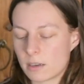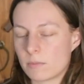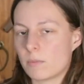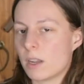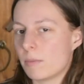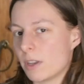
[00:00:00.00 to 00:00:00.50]
and
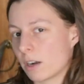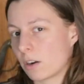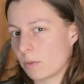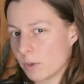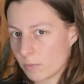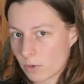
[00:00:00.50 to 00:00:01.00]
maybe a
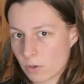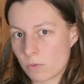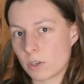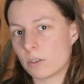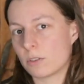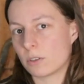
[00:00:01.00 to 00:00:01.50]
comic book
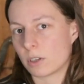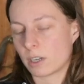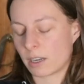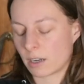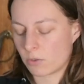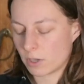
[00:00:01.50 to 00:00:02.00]

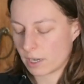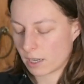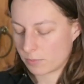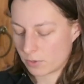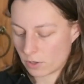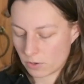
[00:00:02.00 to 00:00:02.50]
would
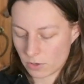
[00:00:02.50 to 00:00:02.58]
help you.